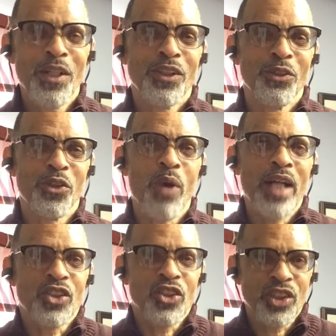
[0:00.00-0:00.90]
Do
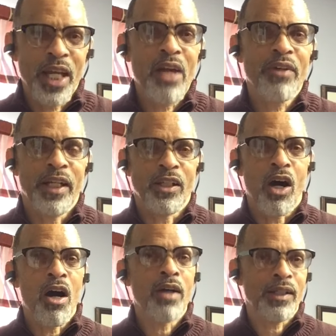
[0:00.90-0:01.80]
I share in
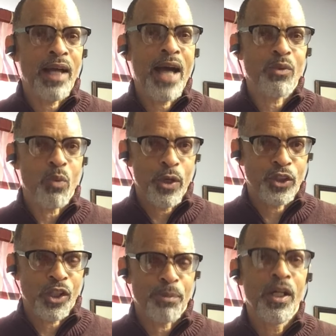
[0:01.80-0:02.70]
online
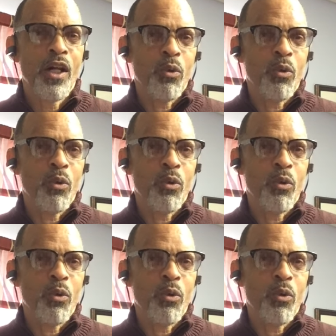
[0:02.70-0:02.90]
worship